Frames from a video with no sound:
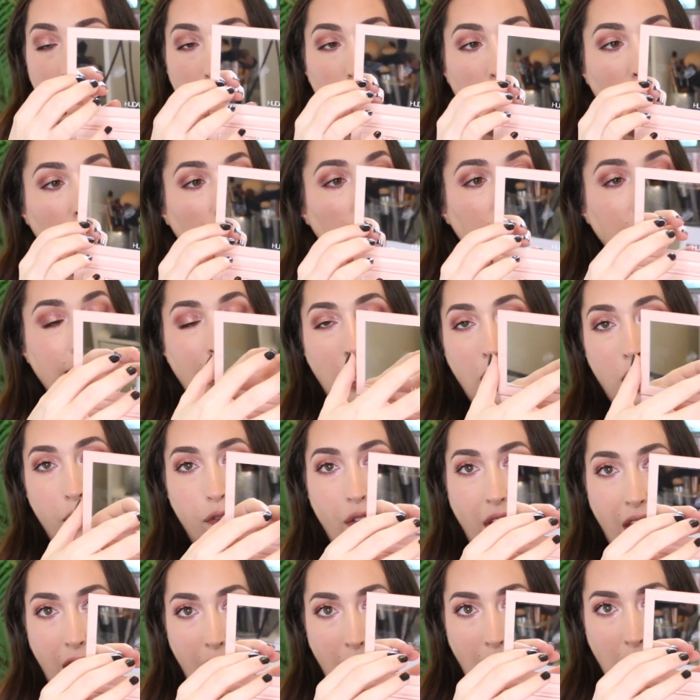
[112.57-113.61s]
little
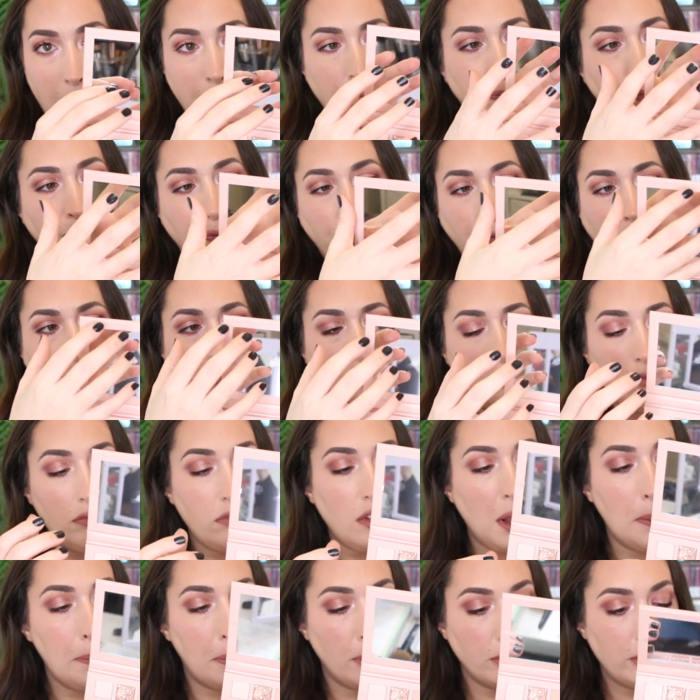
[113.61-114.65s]
cellophane
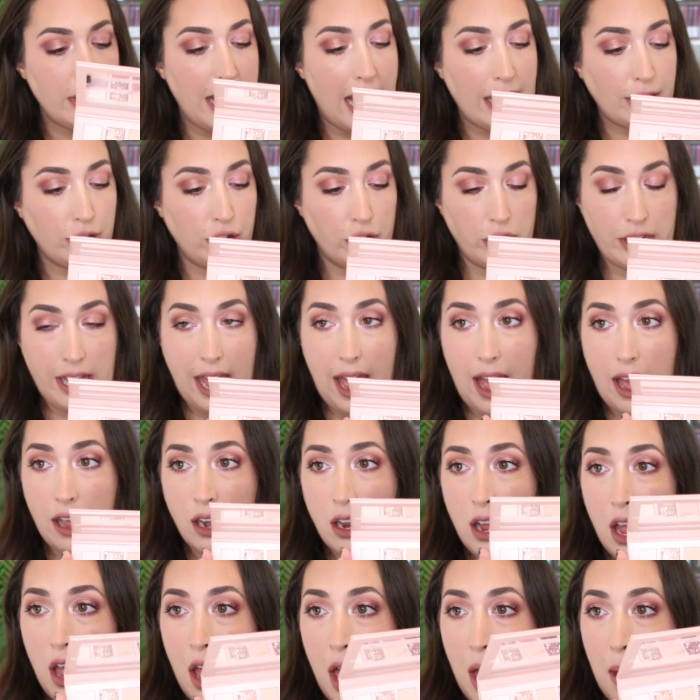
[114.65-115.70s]
protector
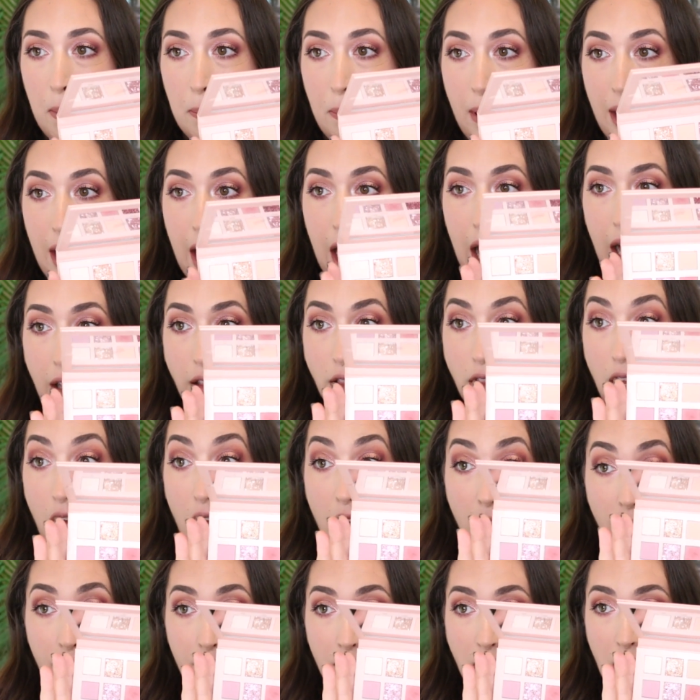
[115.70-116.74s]
yet, but I
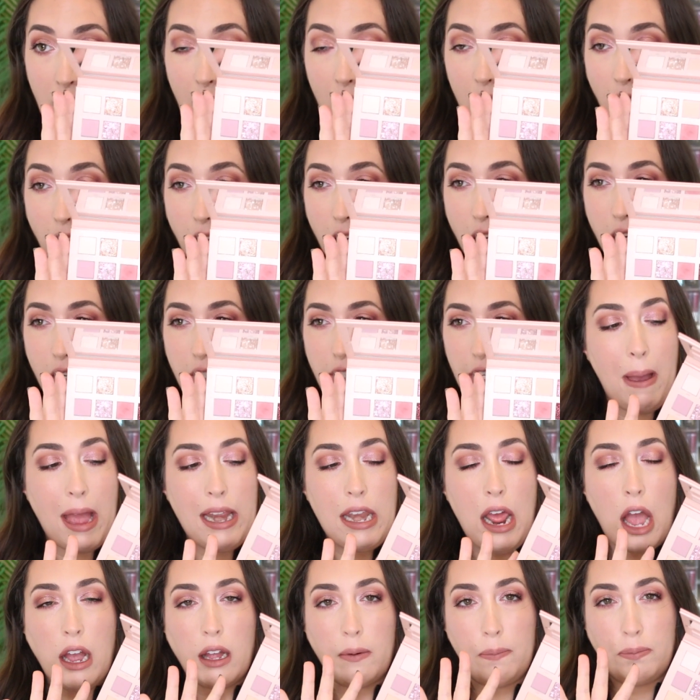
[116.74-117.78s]
love the colors.
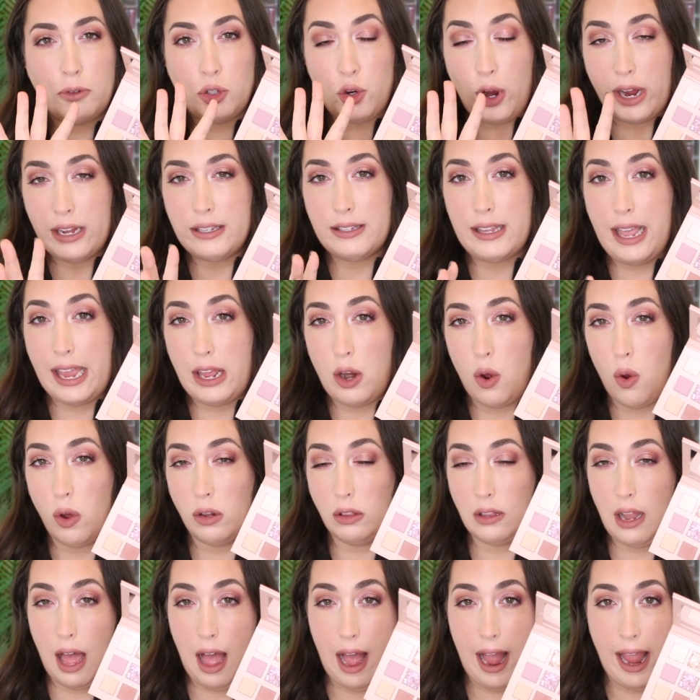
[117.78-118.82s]
Might not translate
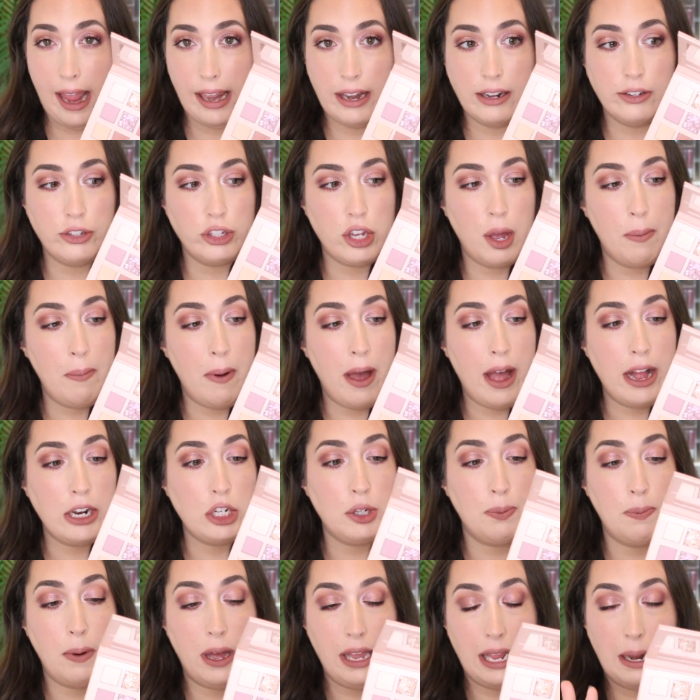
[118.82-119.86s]
online so
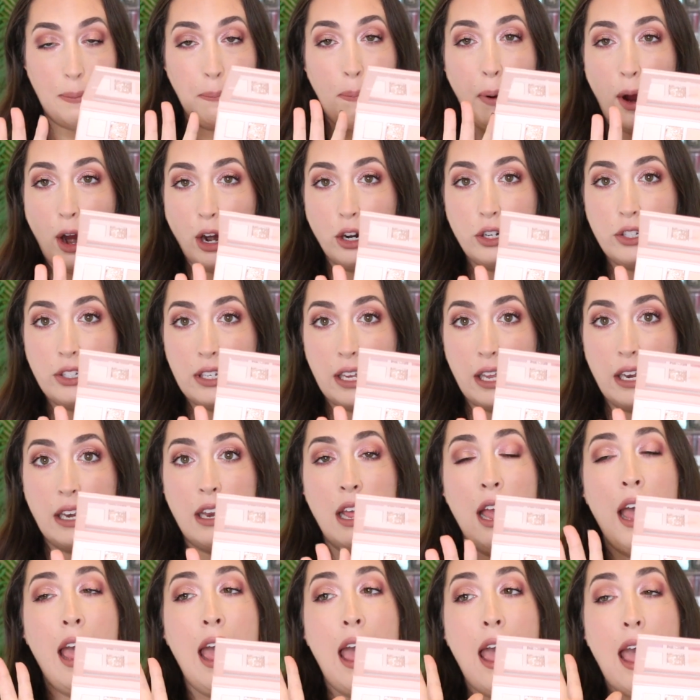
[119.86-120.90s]
much, but in
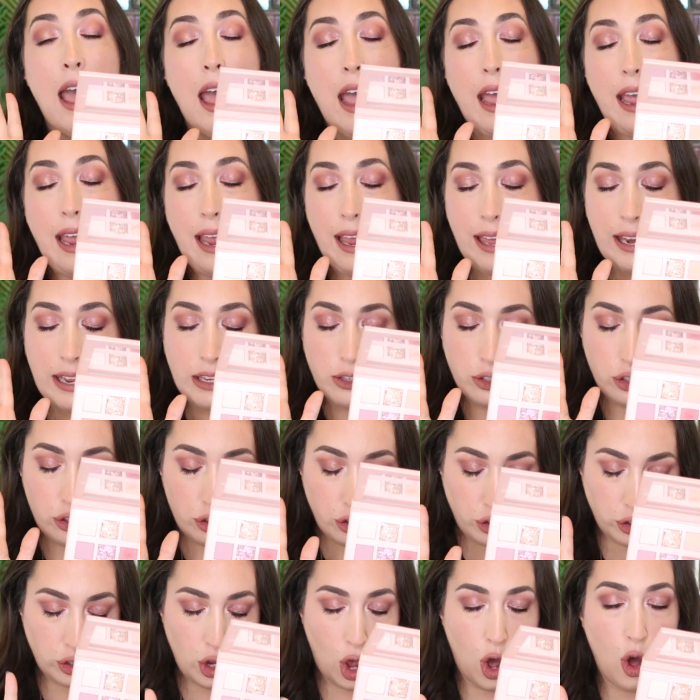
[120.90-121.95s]
person, it is
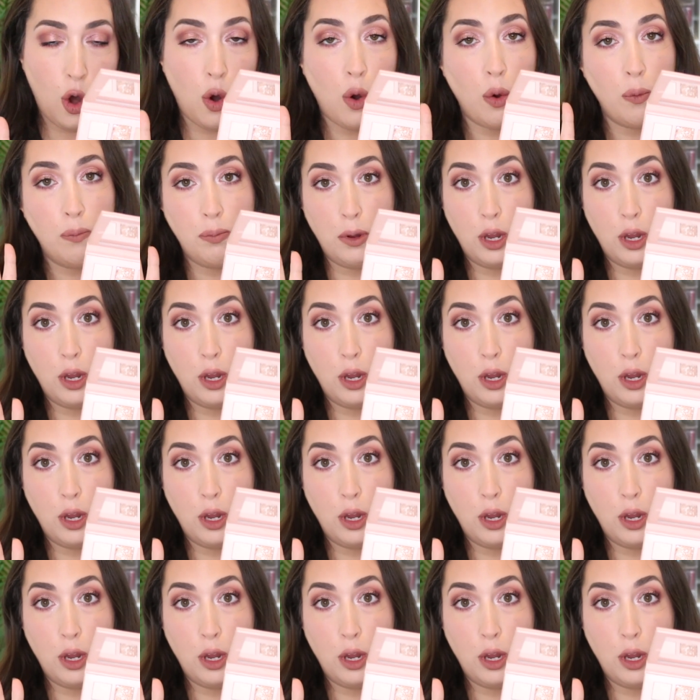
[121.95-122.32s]
so